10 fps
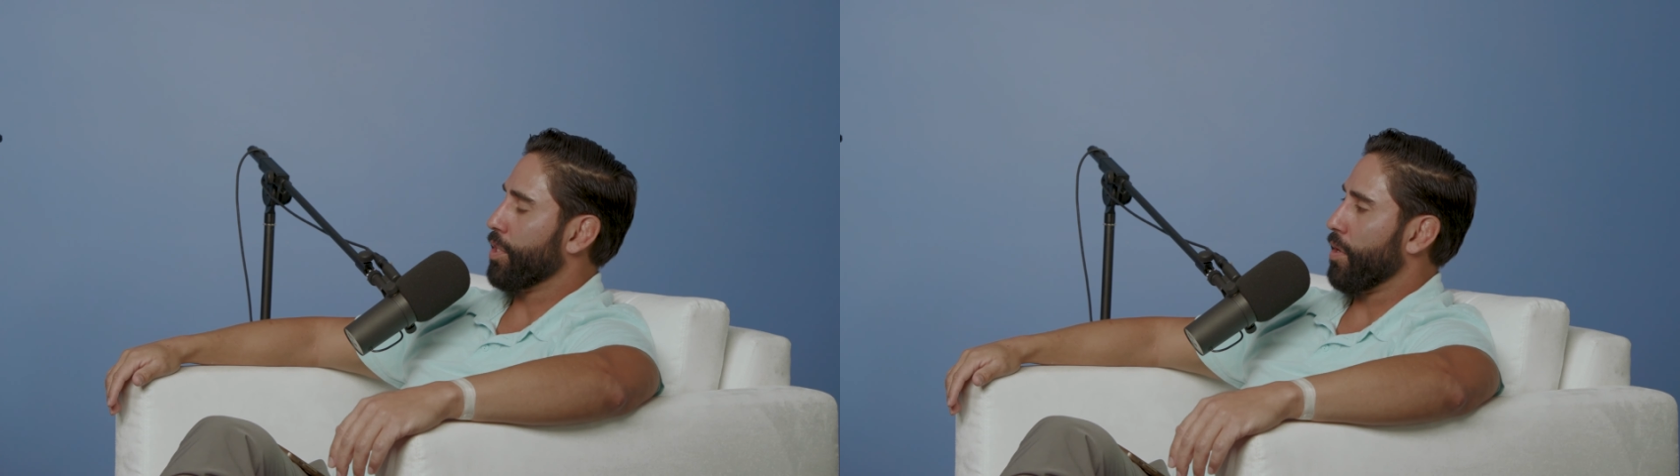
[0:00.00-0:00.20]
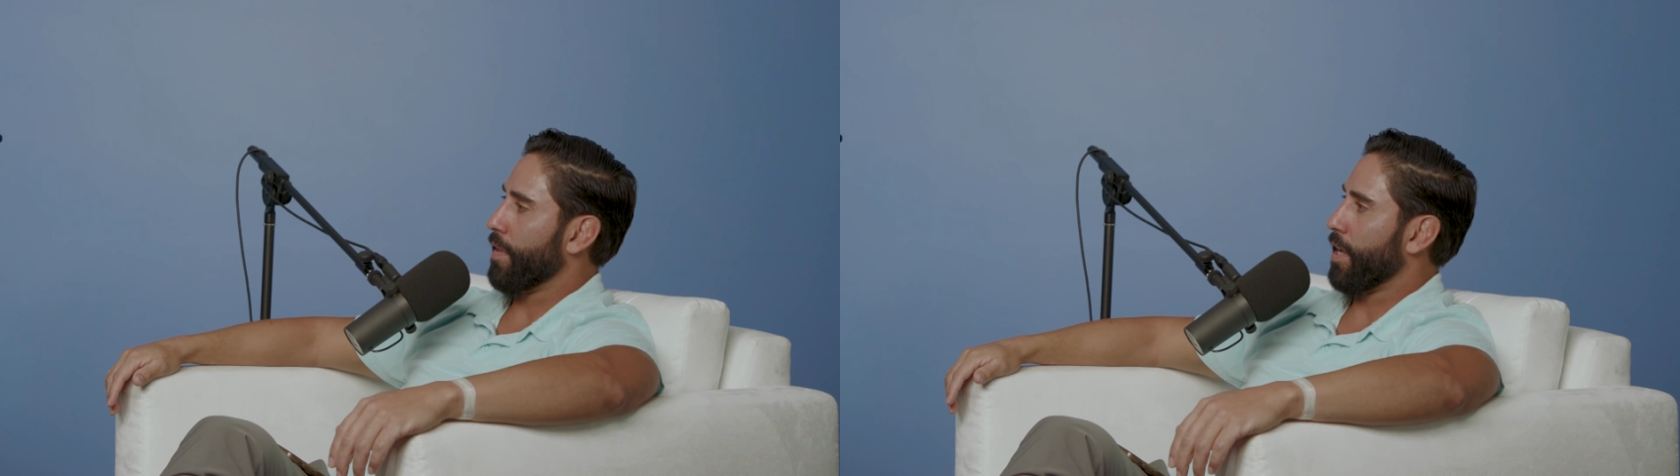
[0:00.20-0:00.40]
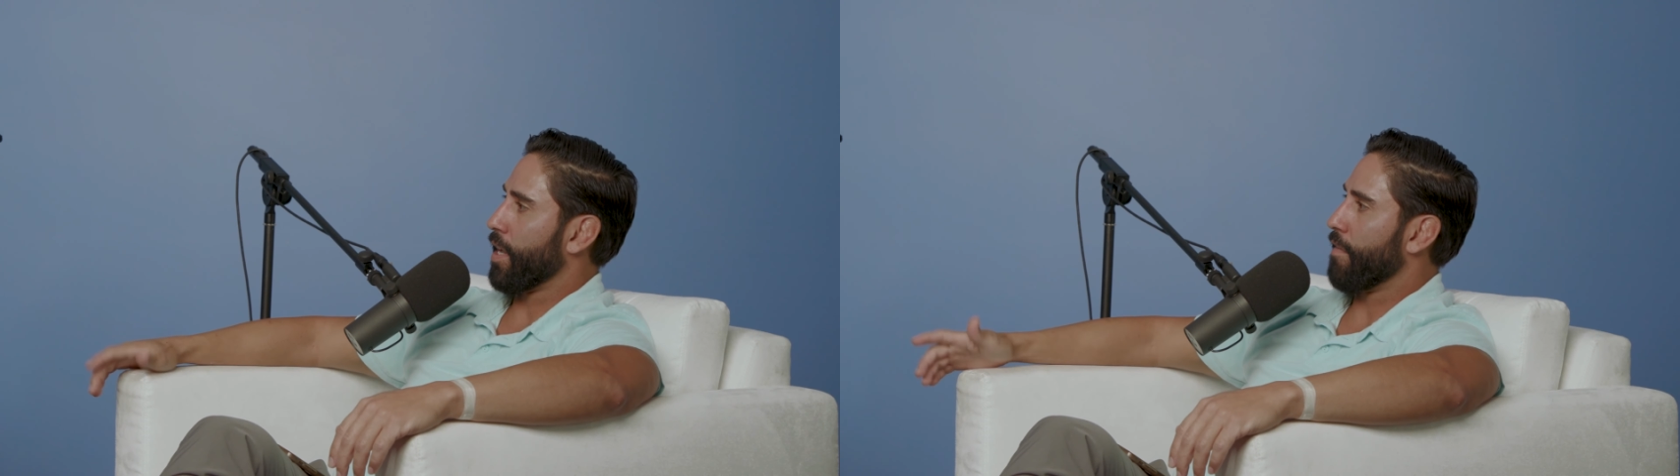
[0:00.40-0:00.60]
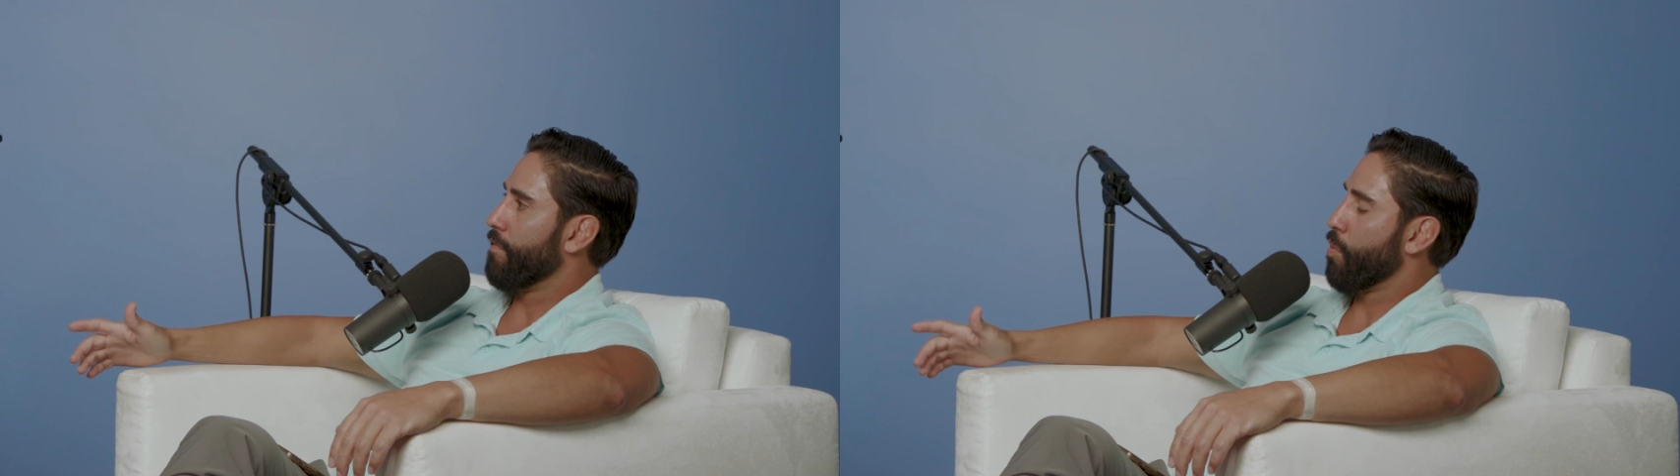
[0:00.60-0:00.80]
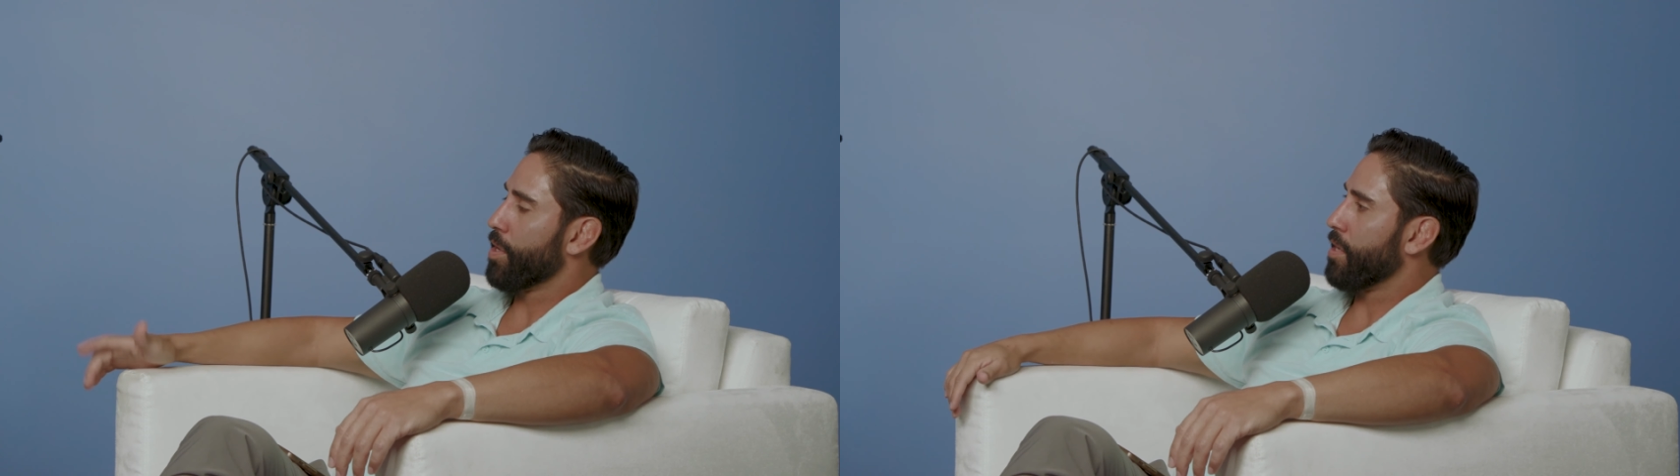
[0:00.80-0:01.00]
you know, they're going to
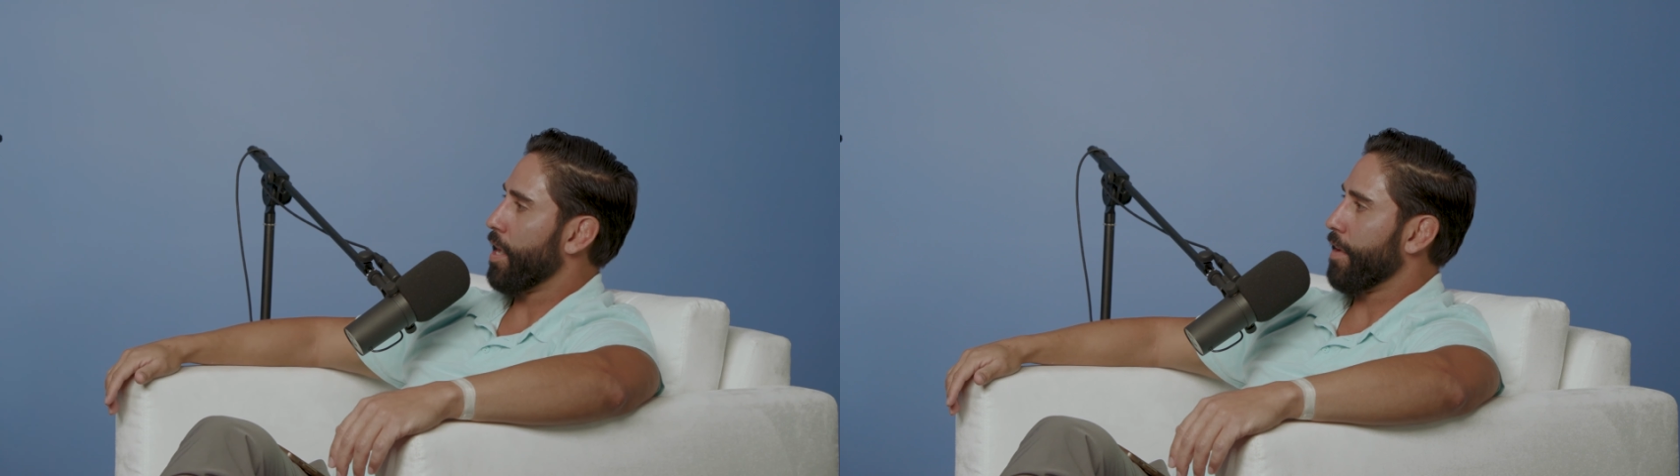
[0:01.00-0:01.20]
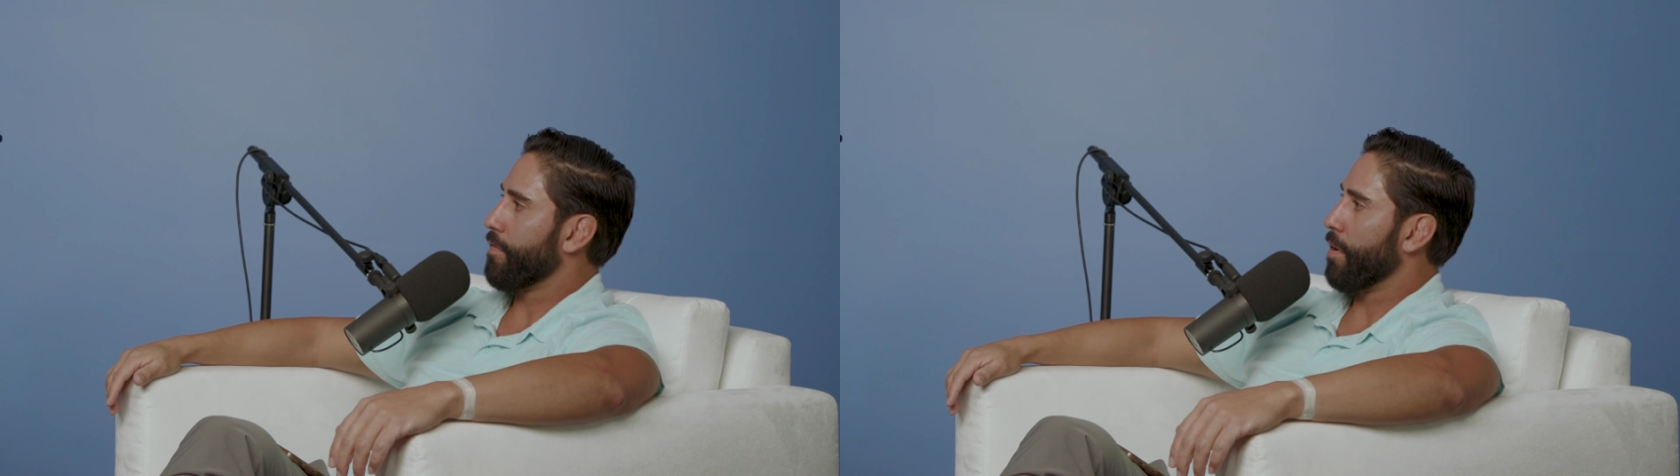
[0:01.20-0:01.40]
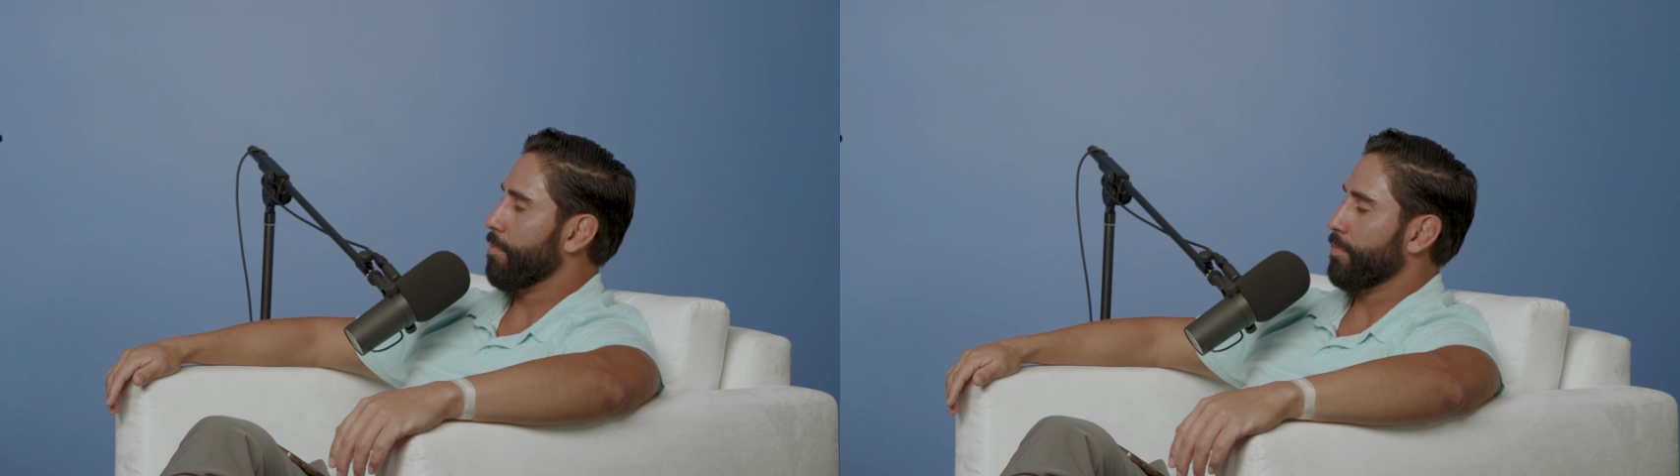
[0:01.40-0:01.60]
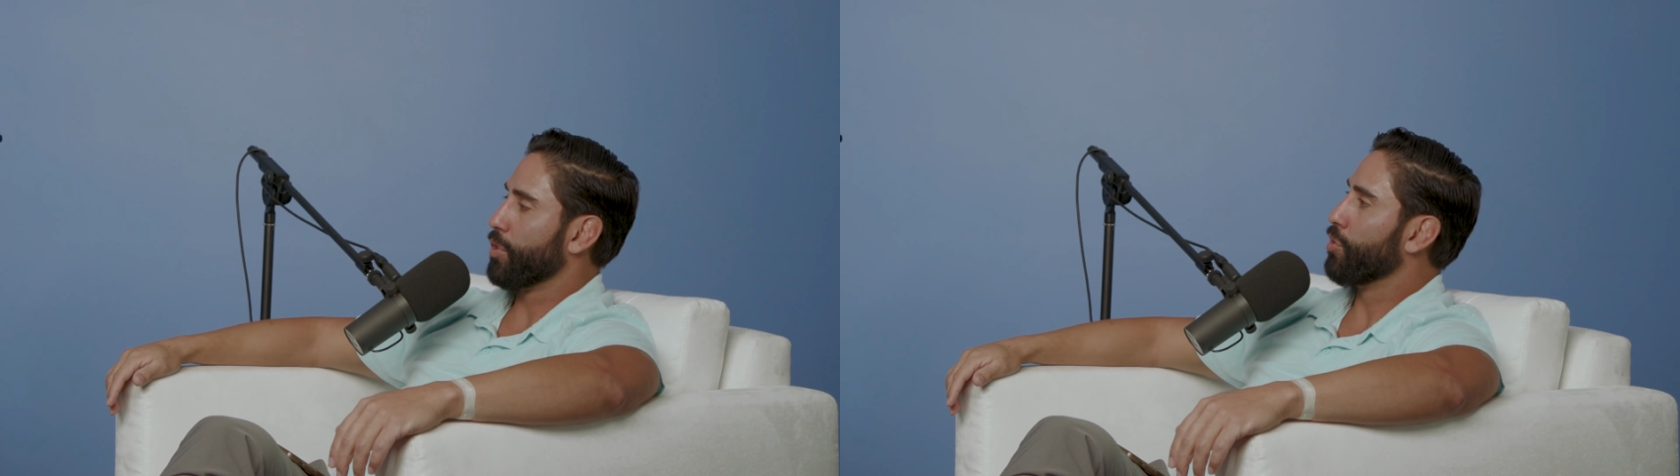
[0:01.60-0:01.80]
focus on it from